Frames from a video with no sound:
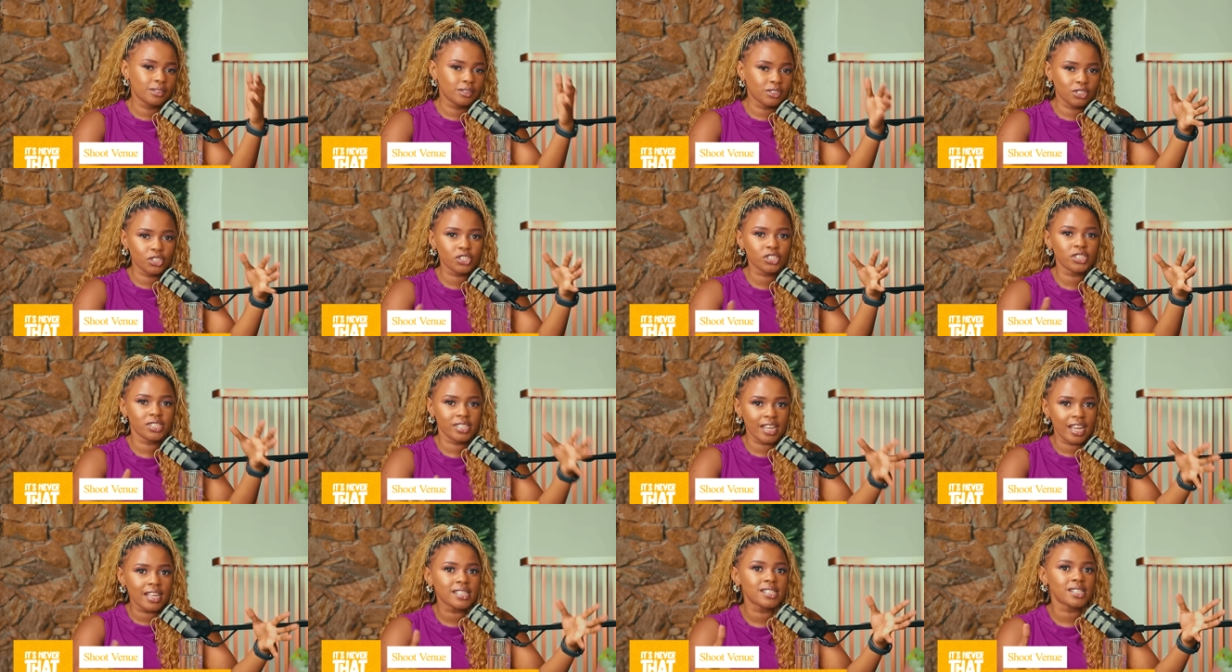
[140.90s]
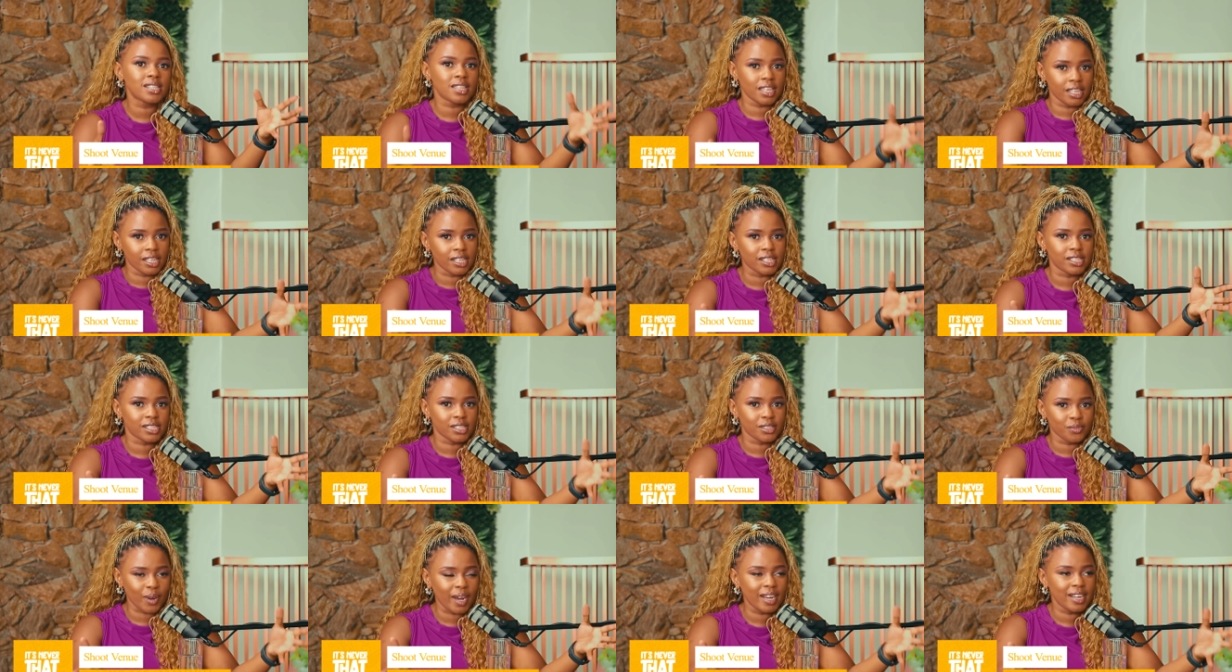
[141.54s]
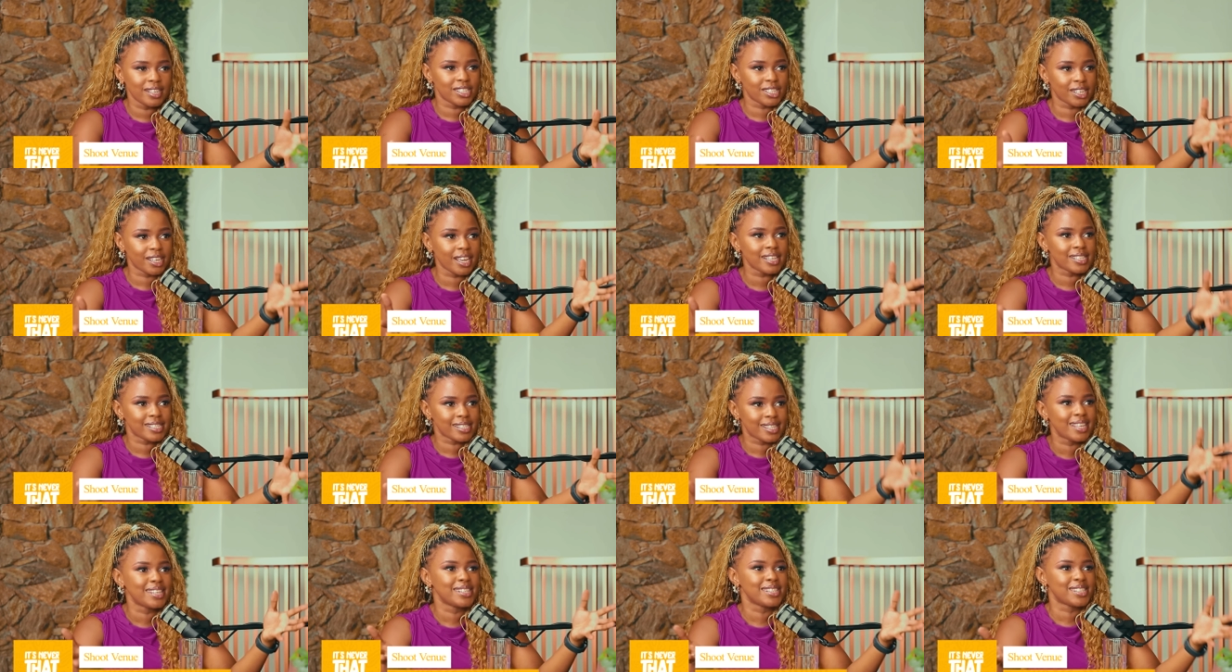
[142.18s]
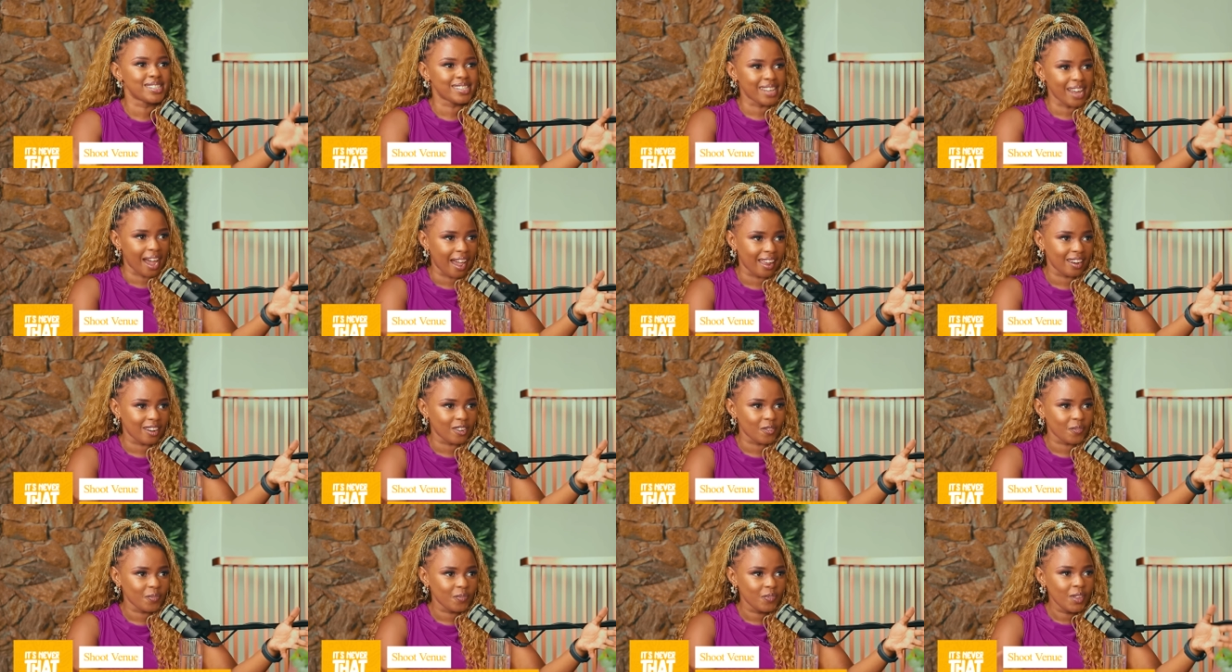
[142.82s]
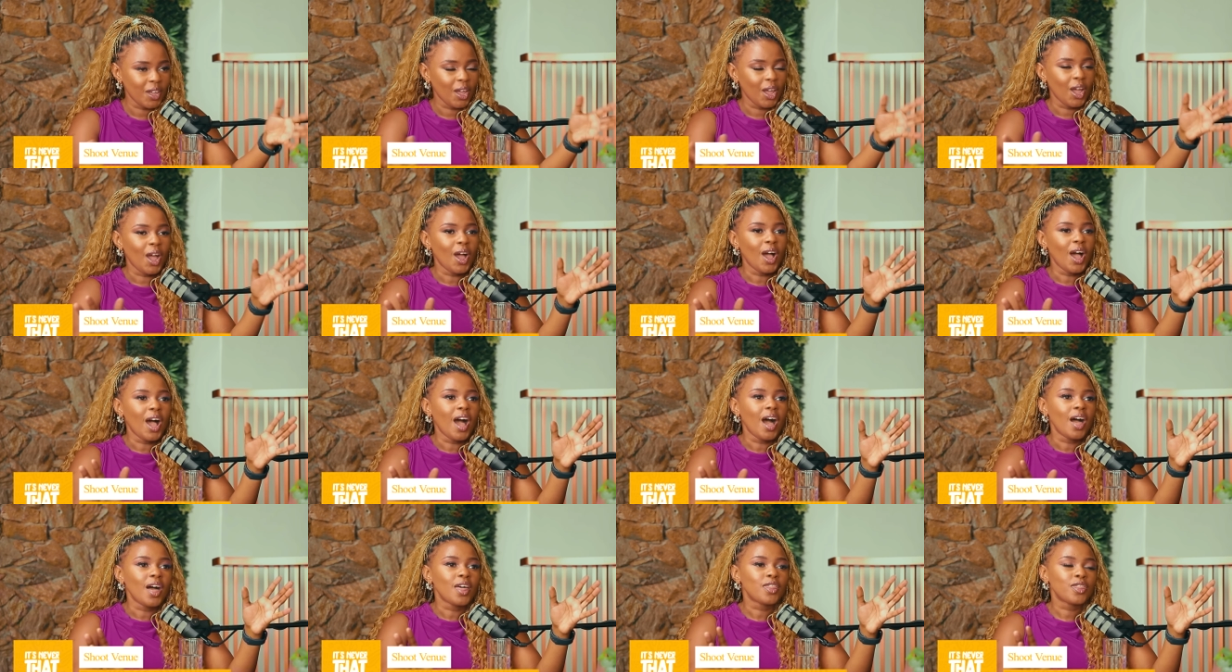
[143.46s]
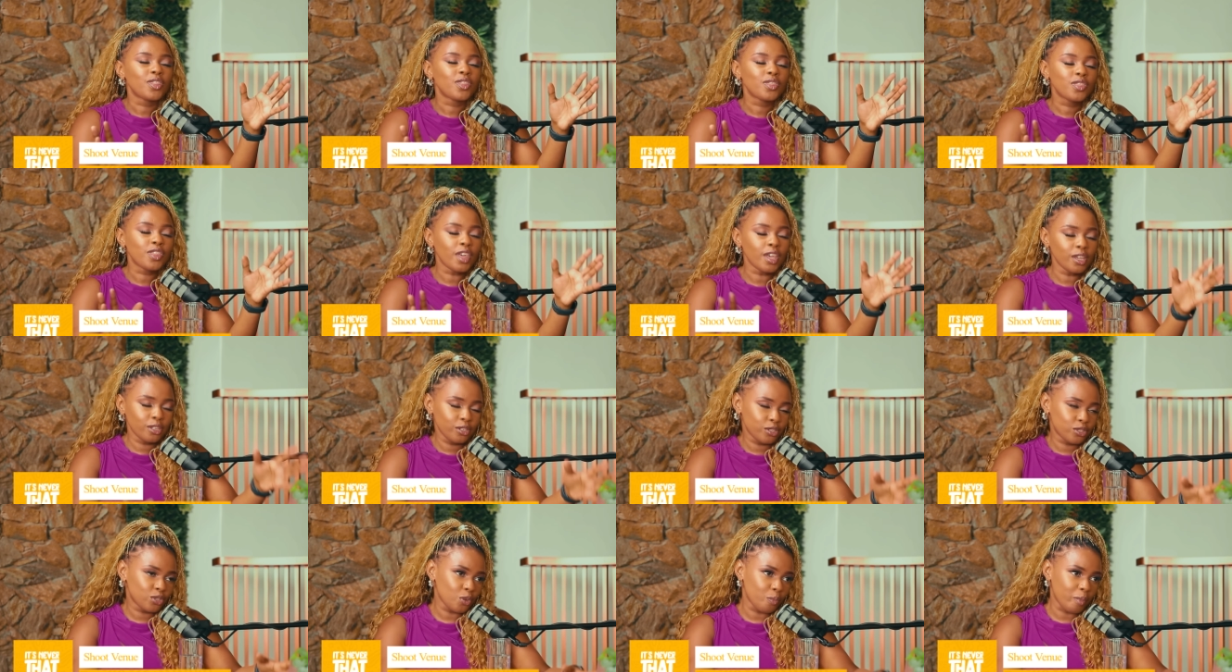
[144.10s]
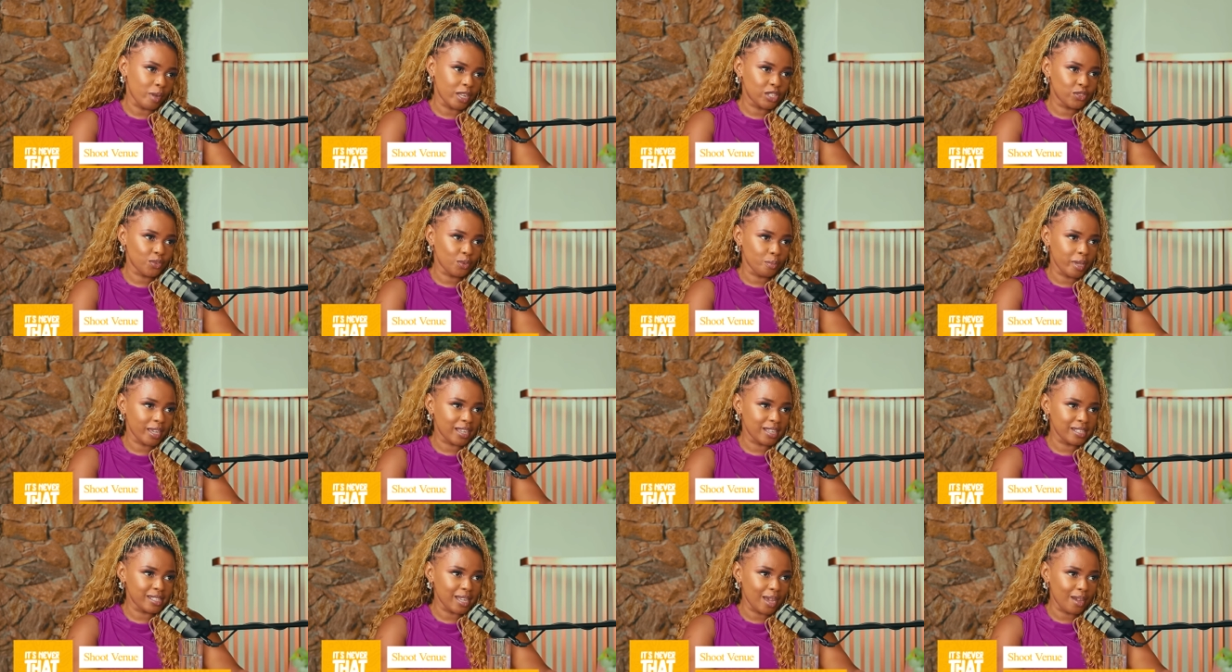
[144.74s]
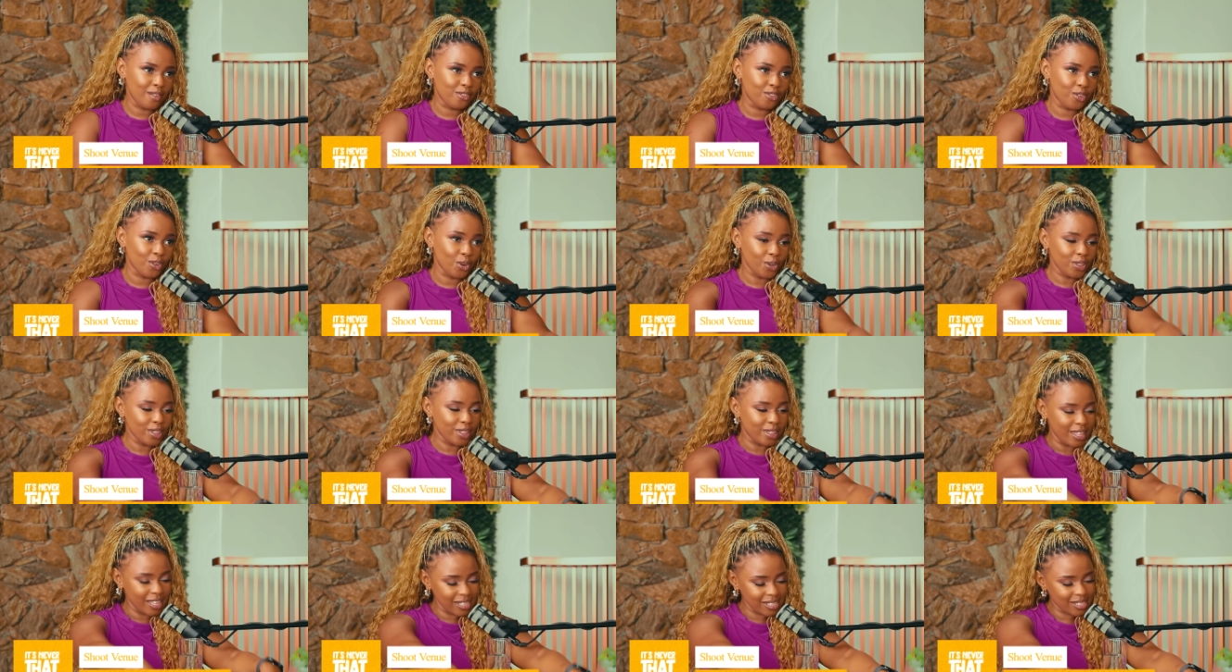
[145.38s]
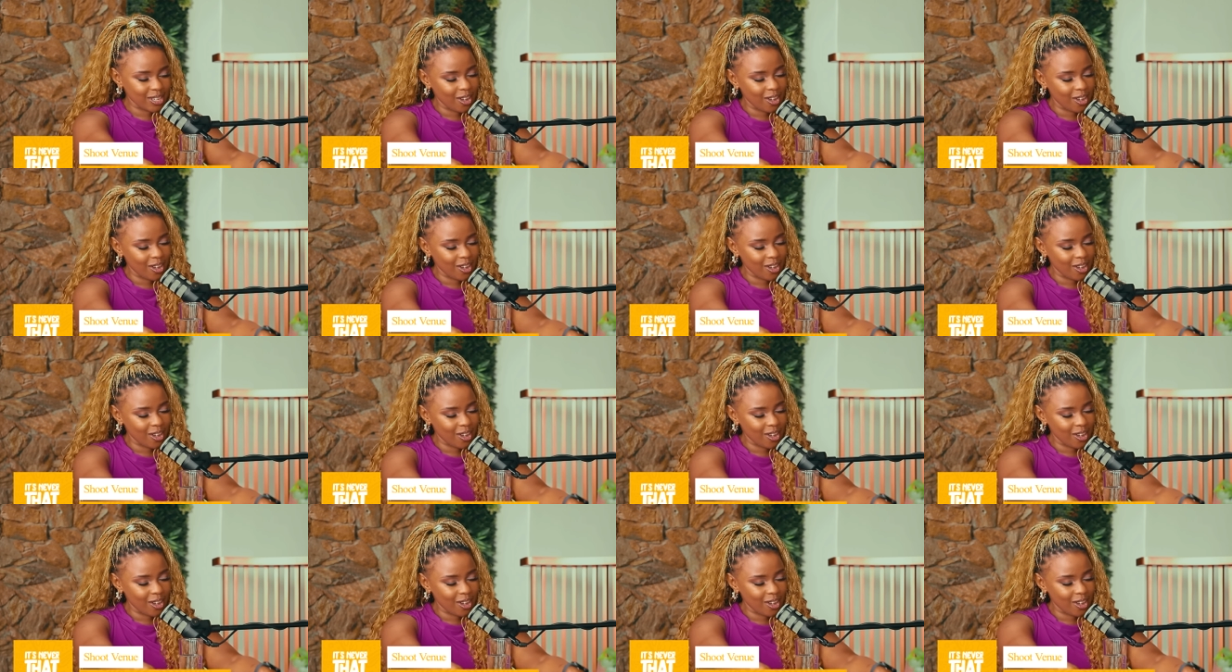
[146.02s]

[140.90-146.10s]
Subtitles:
she does things, right? She gets things done. Thank you so much for making time for this